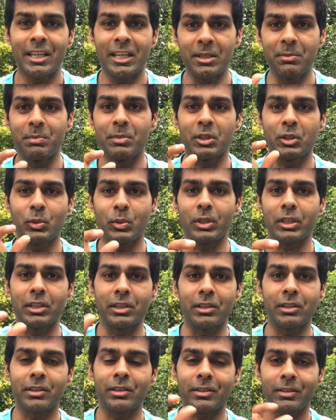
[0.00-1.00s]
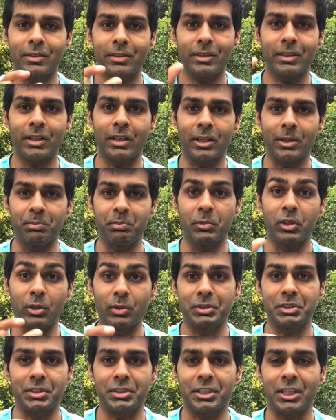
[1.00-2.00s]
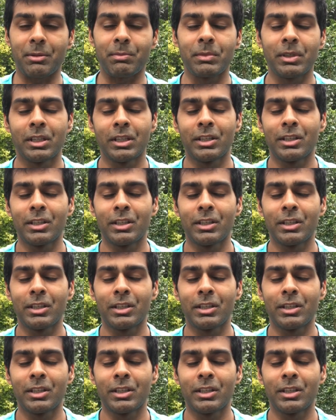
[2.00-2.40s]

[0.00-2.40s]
in between Lewis and Seb.